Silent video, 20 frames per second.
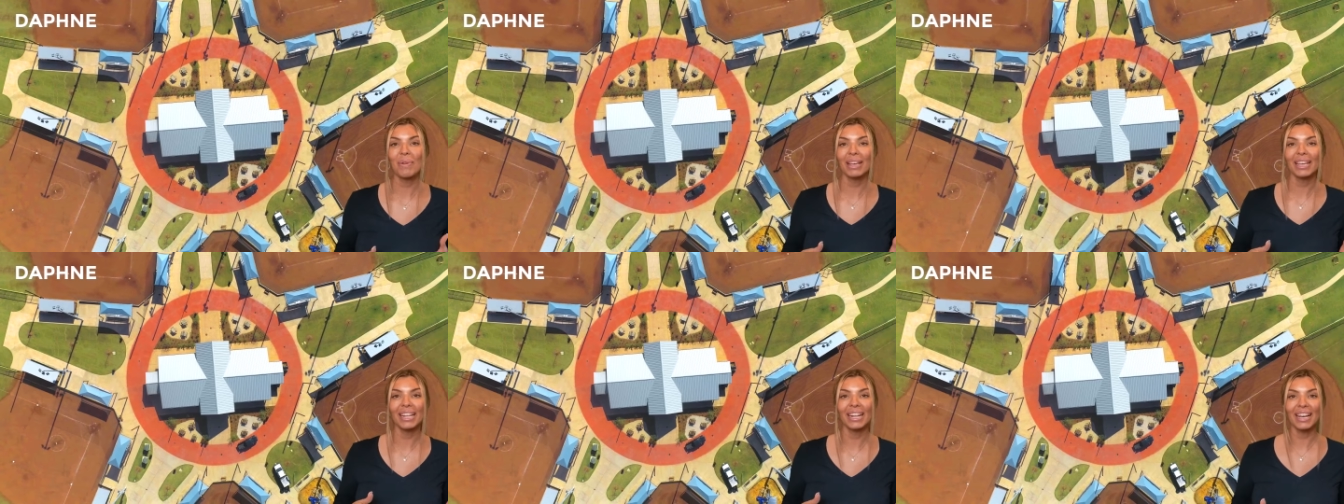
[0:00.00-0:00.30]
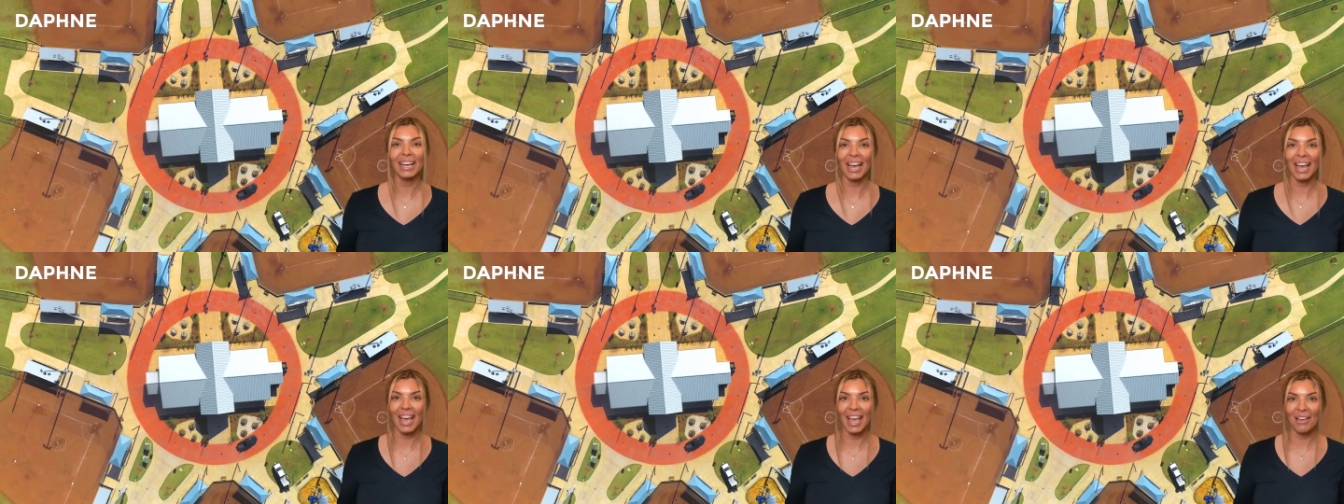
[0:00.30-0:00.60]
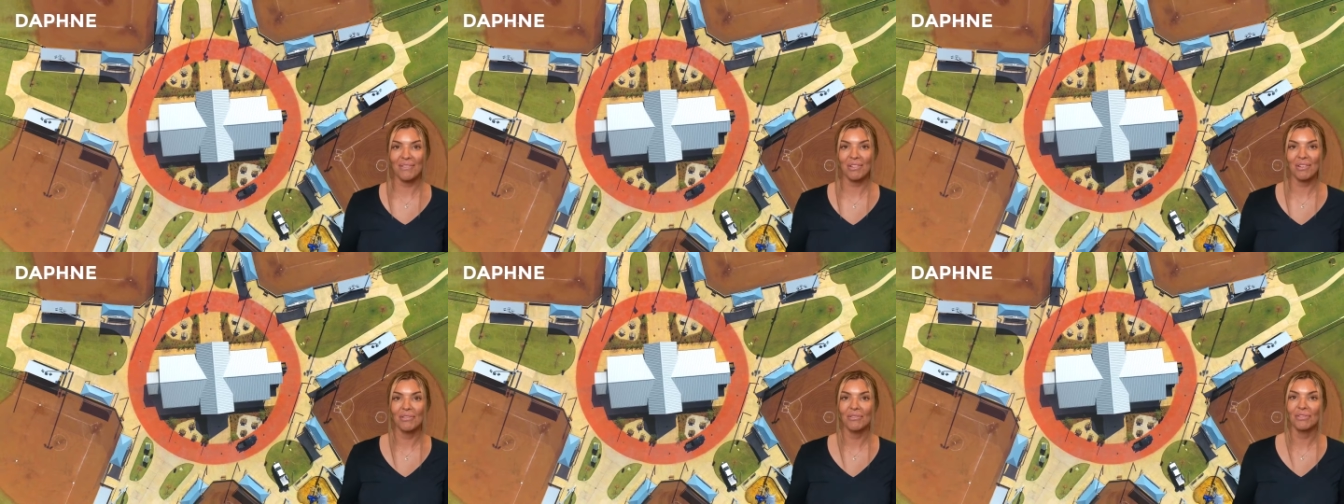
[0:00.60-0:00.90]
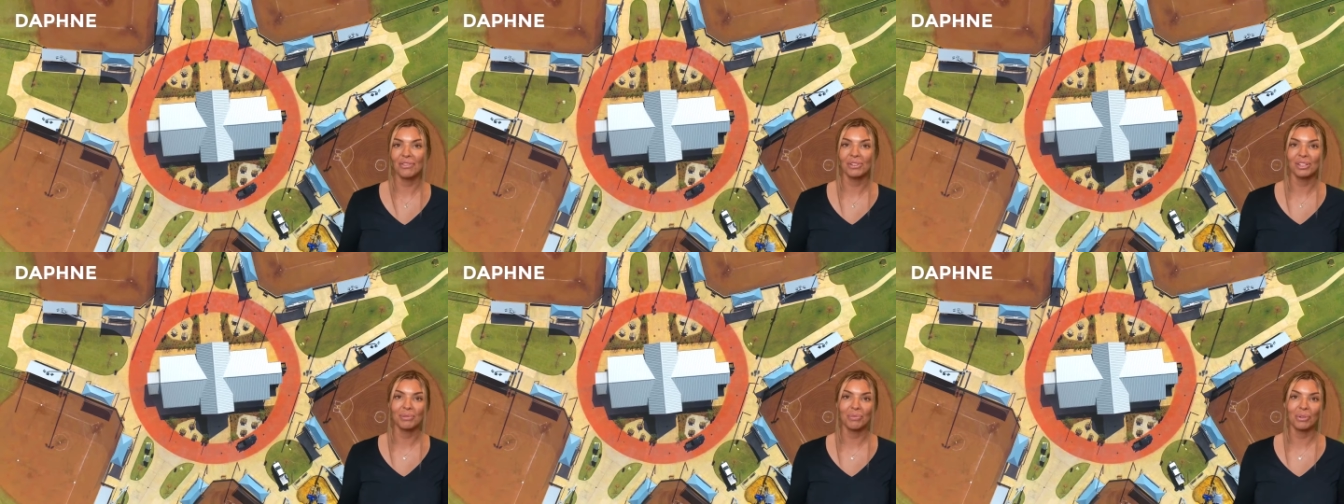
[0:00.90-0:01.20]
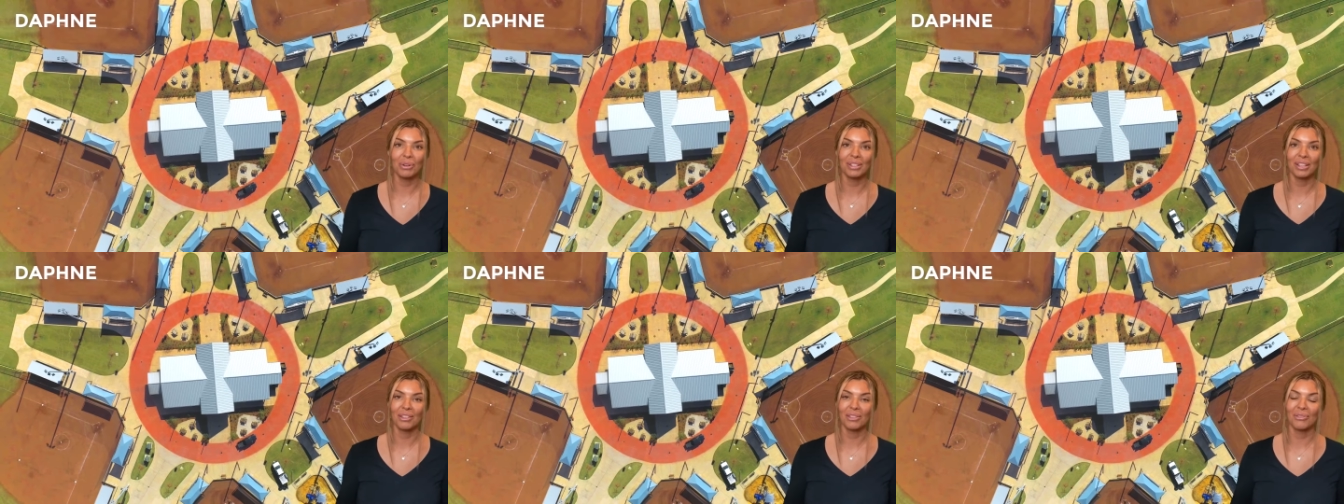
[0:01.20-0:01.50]
making it a haven for
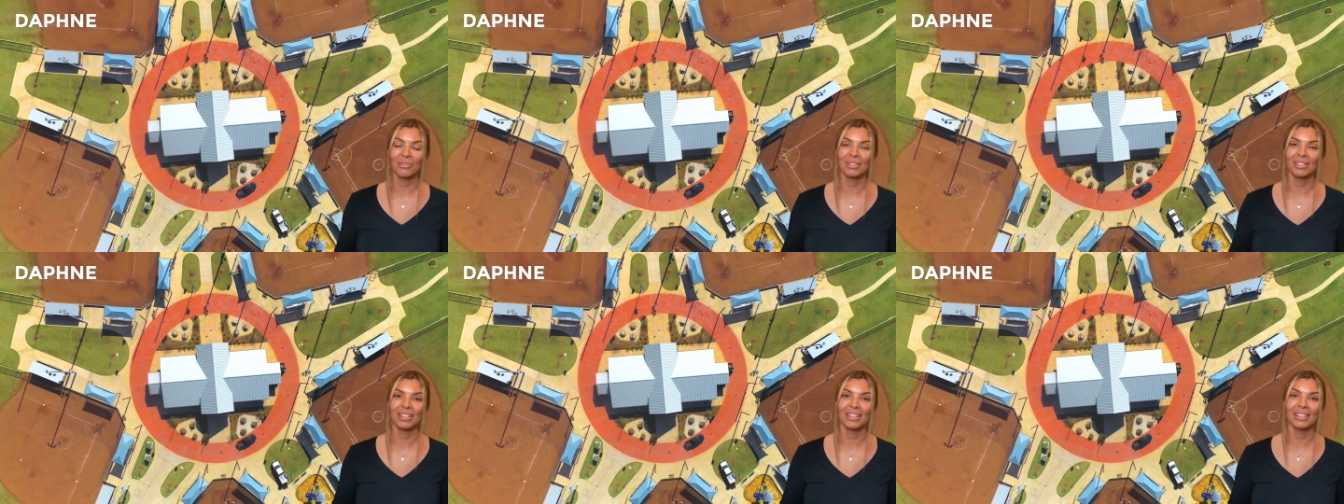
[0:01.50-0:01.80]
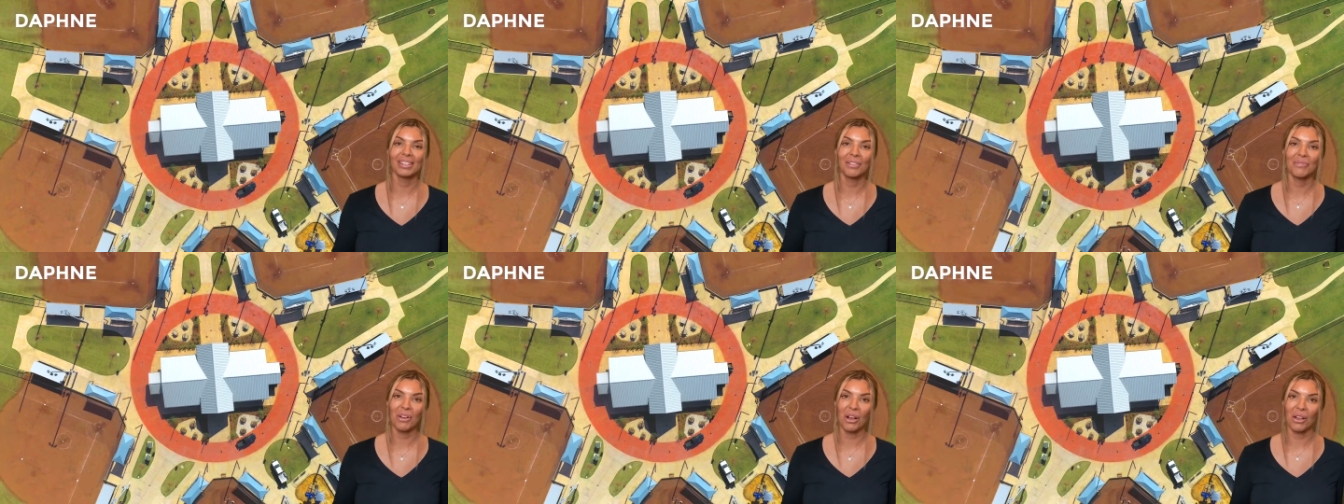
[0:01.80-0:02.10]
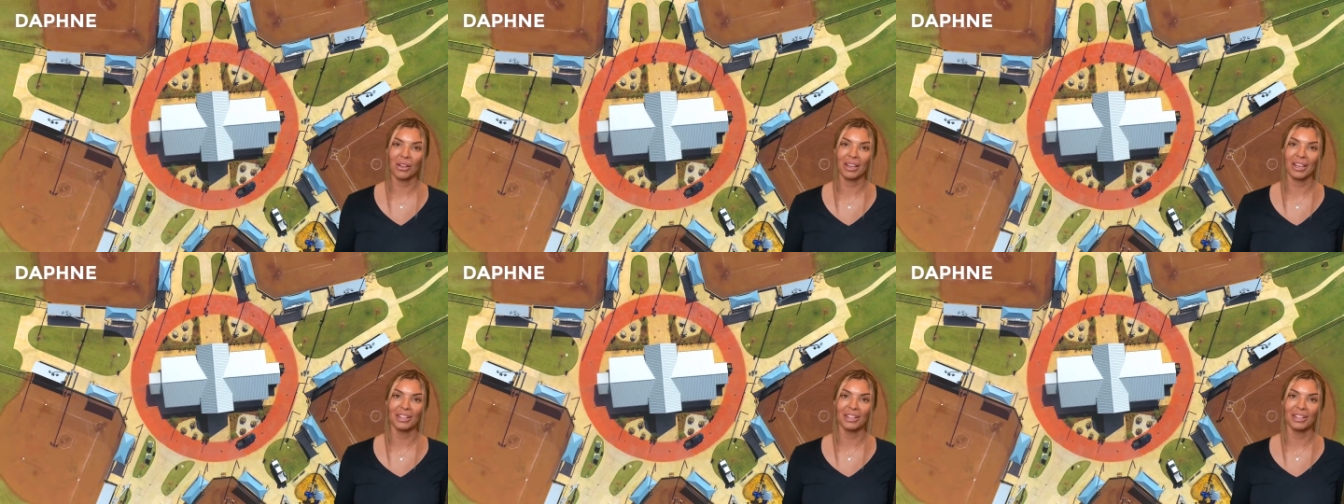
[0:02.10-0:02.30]
sports enthusiasts of all